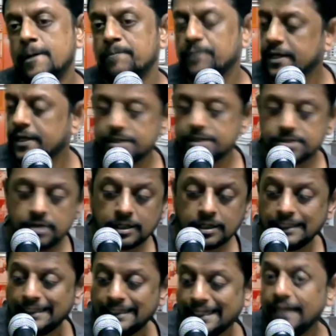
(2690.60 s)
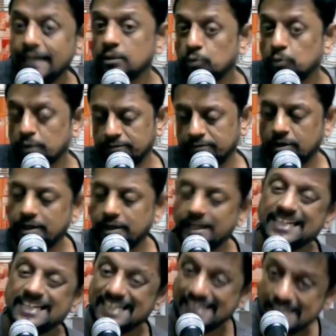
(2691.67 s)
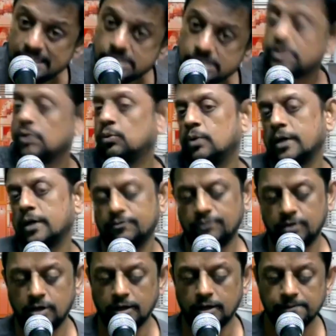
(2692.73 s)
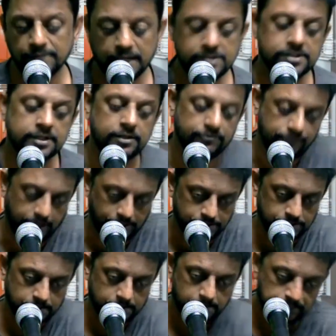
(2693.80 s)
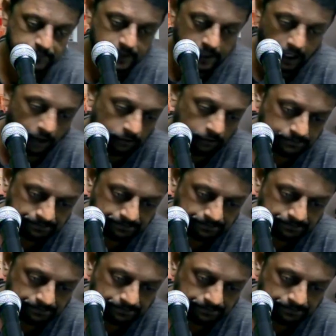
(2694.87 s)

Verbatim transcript: it does not contain the word of God, it is the word of God. That's the difference. Now,